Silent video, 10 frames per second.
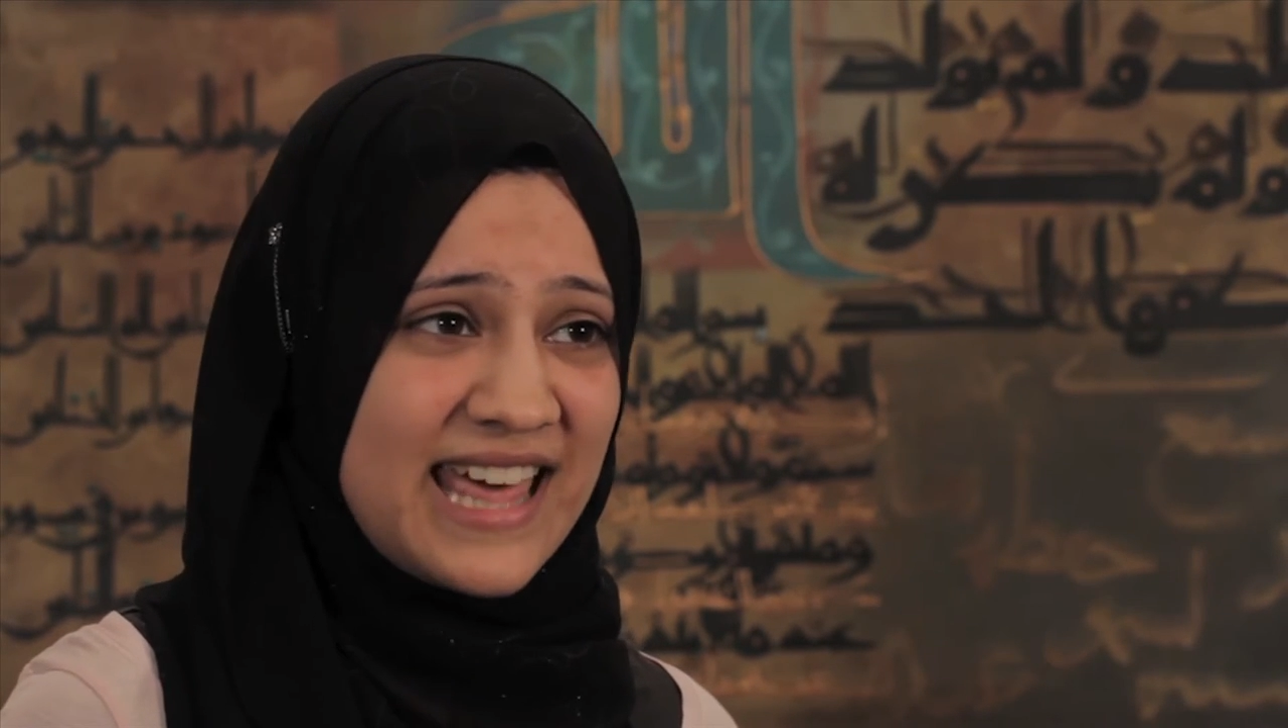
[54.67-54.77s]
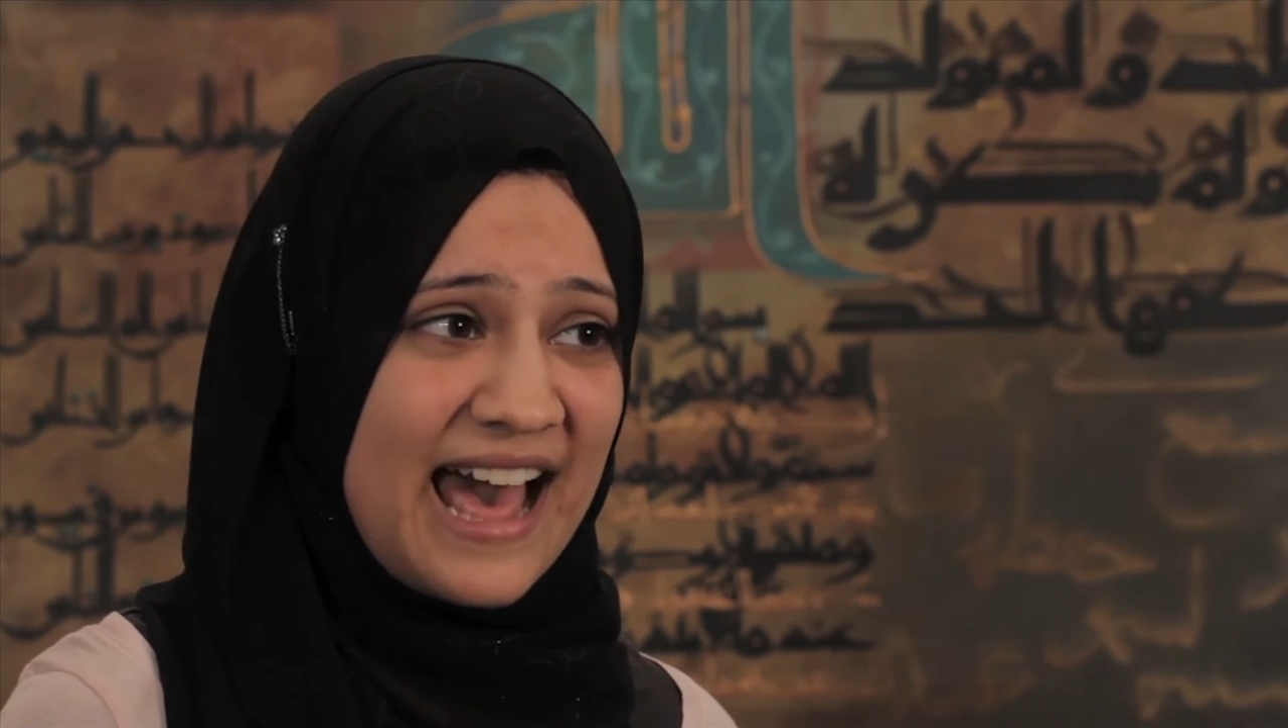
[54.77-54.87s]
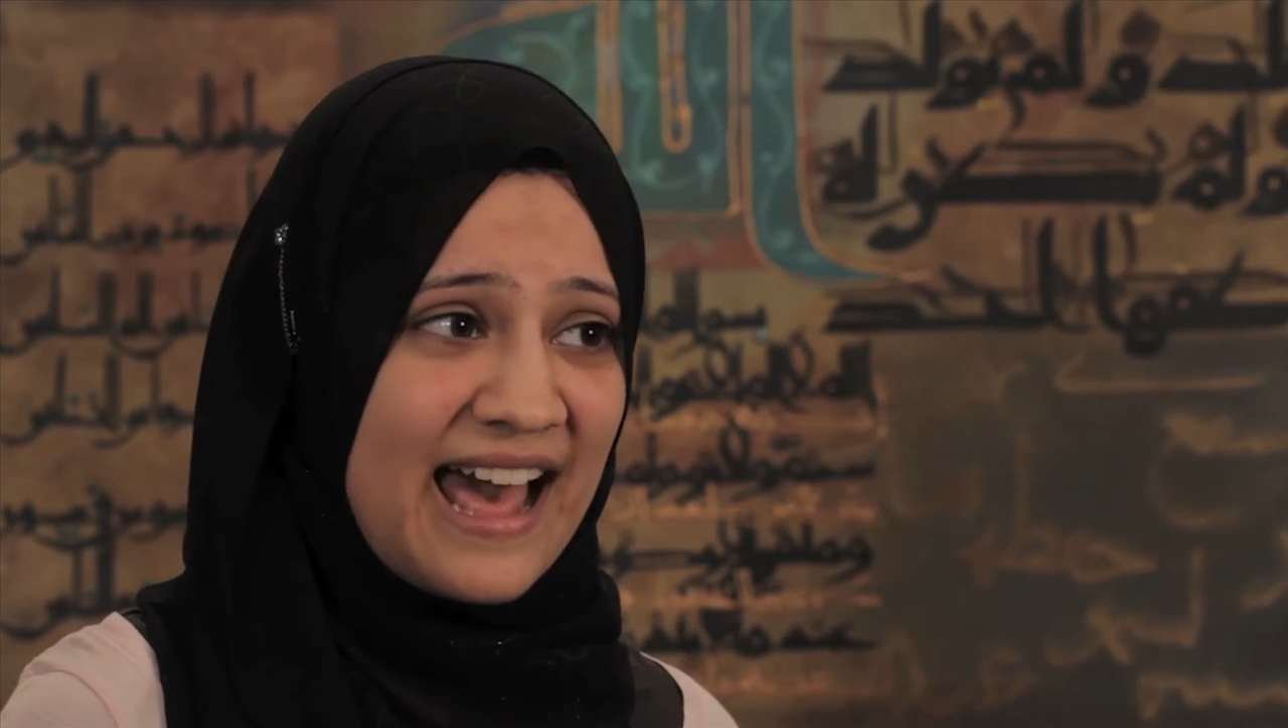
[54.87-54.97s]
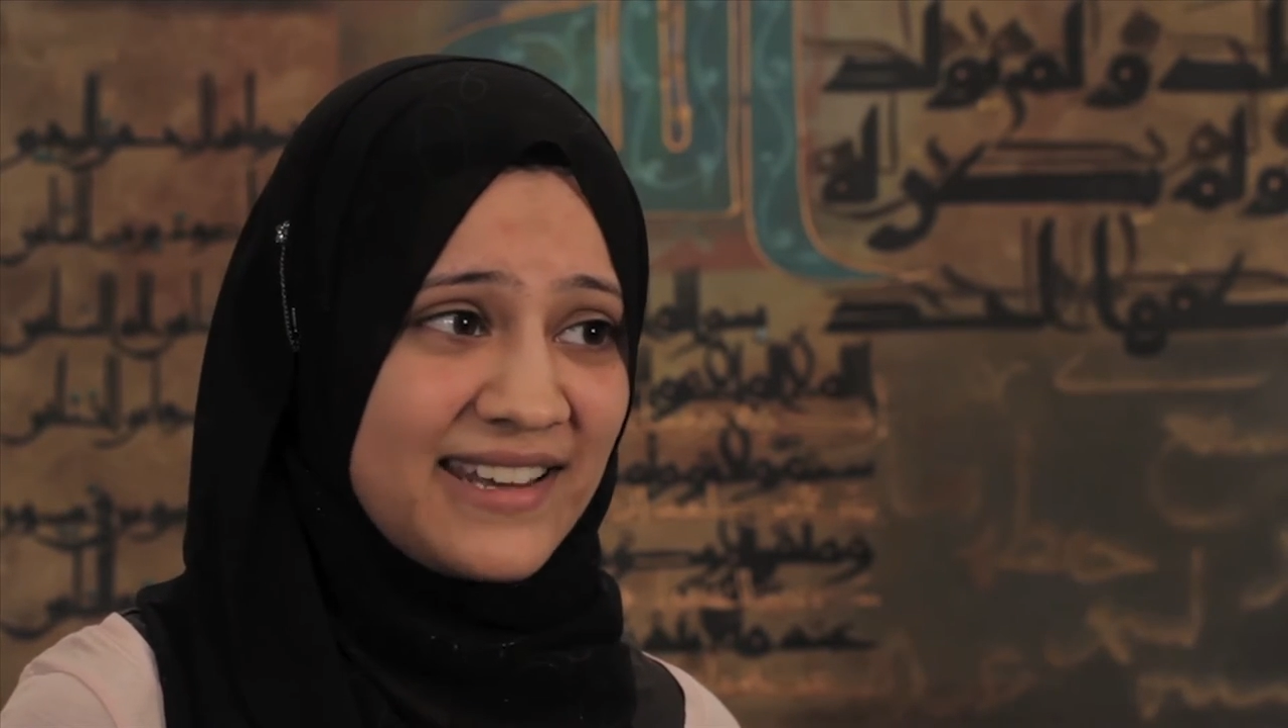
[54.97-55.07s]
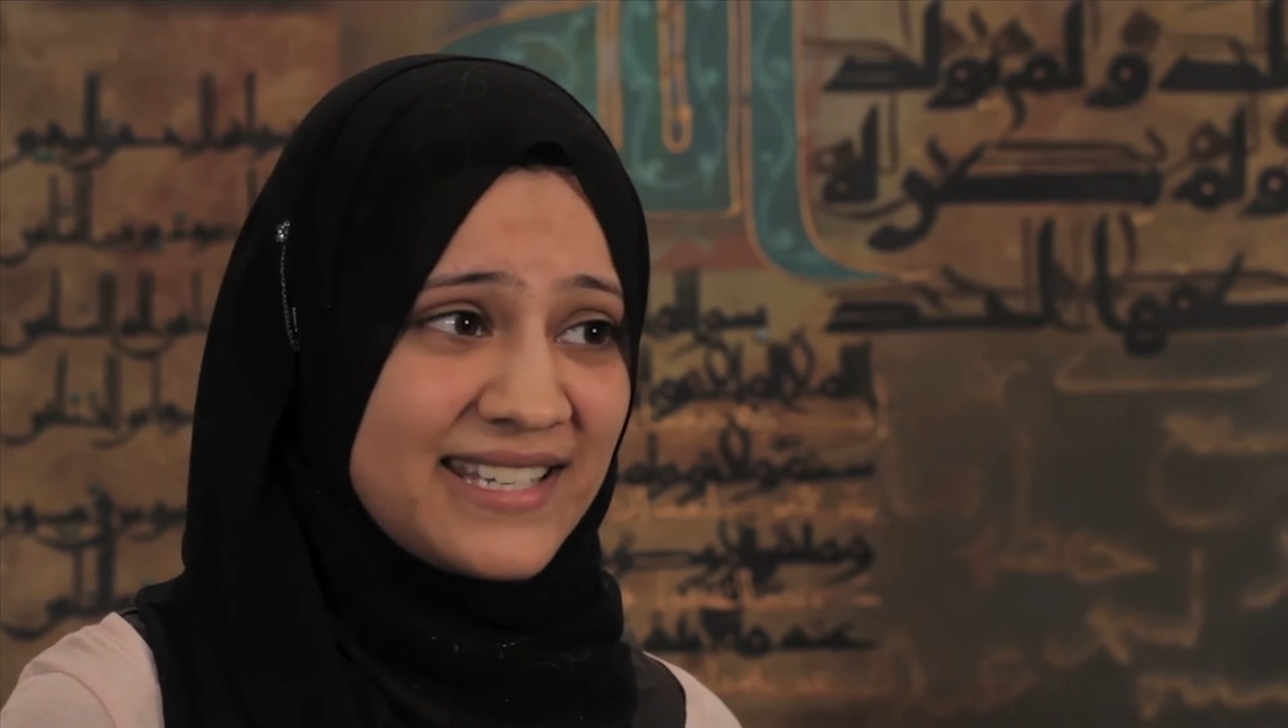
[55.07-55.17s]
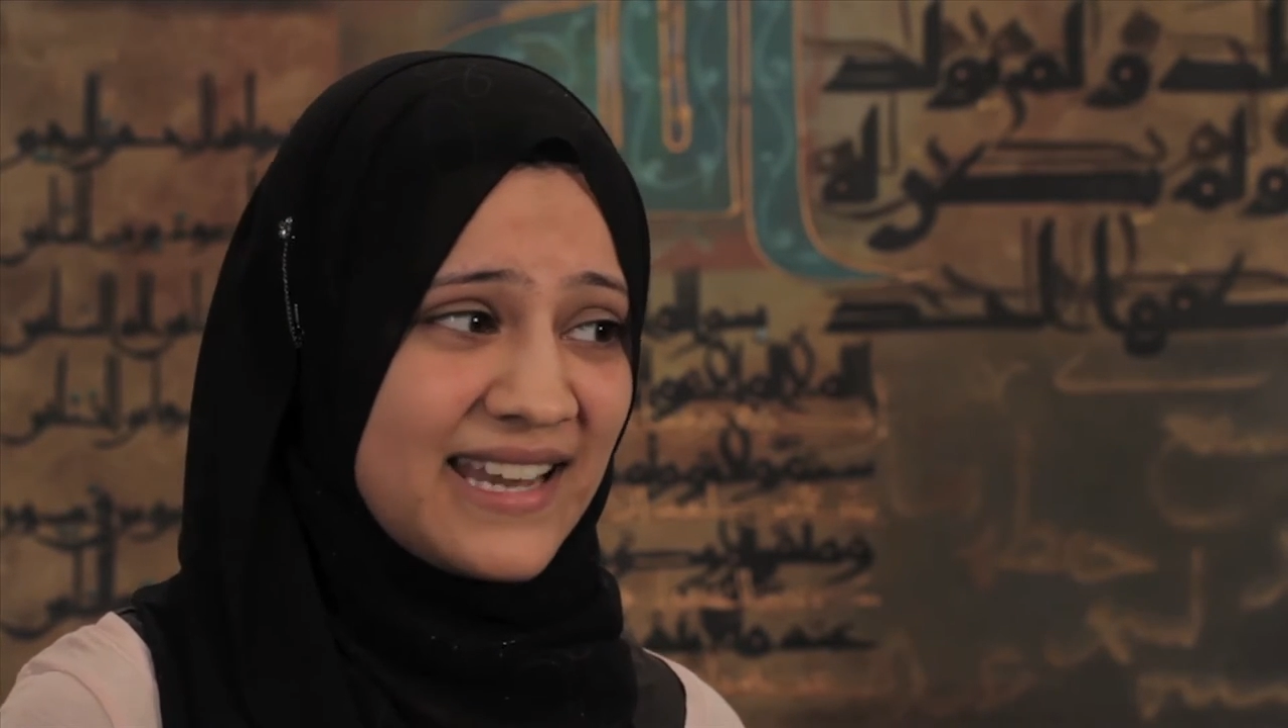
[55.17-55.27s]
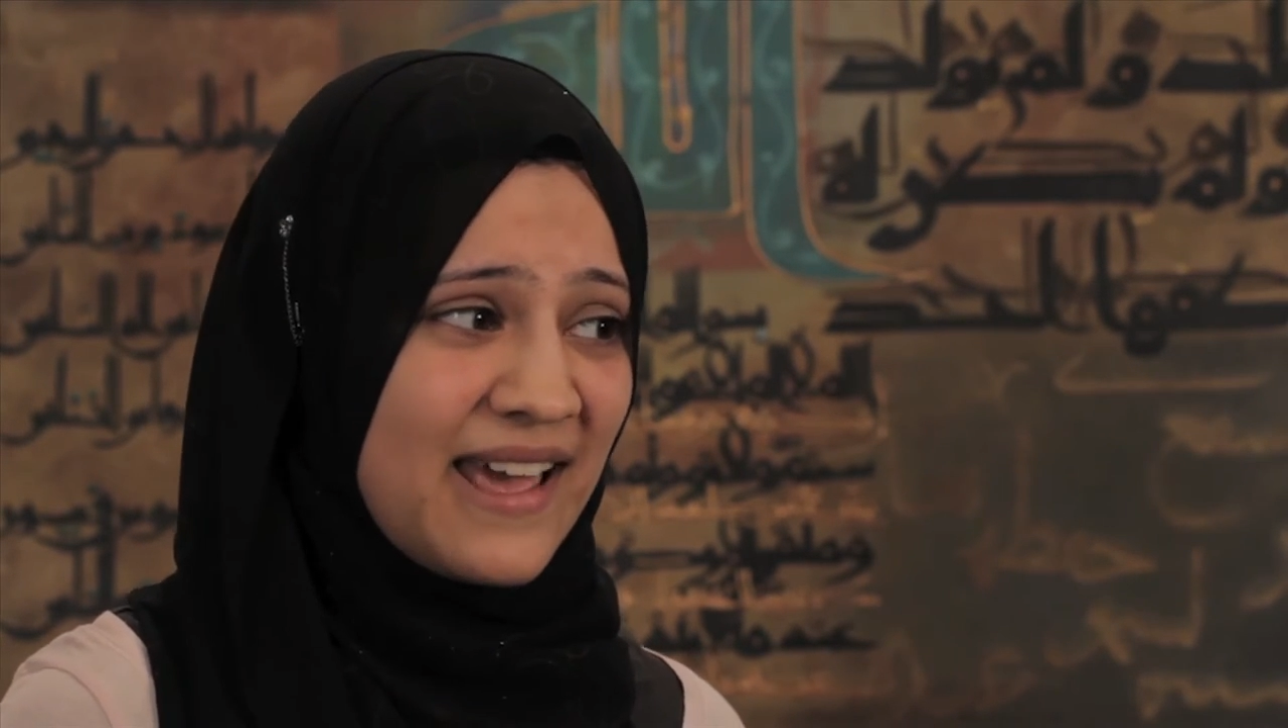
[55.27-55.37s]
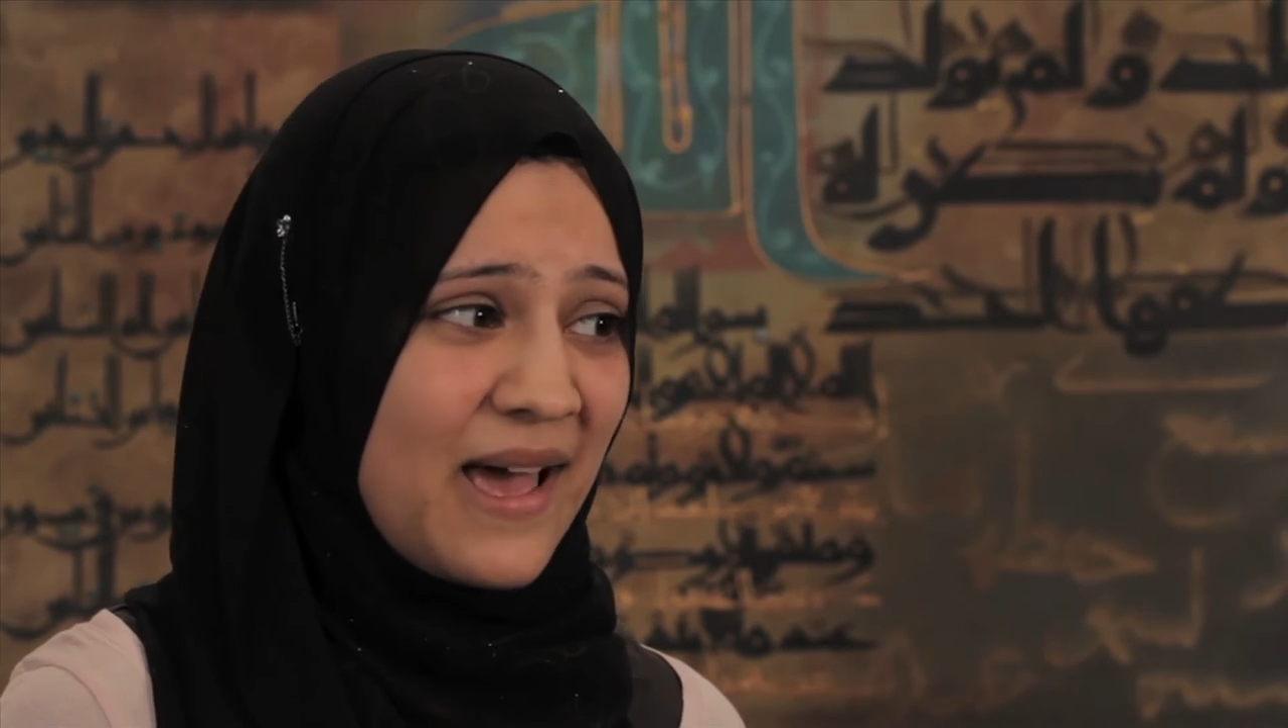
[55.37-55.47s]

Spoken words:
that